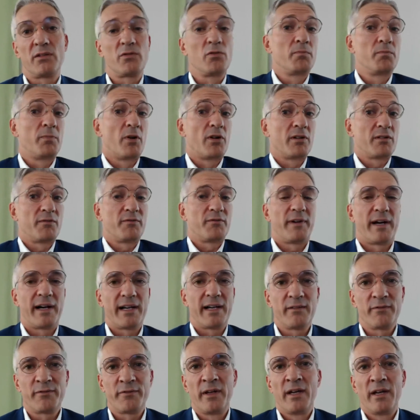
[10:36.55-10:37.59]

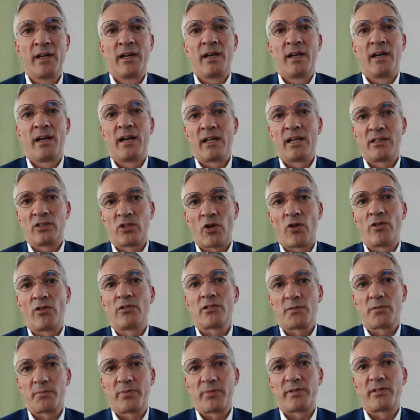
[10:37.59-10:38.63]

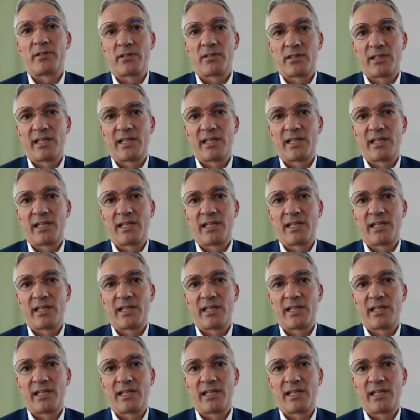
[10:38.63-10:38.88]
$2.5 per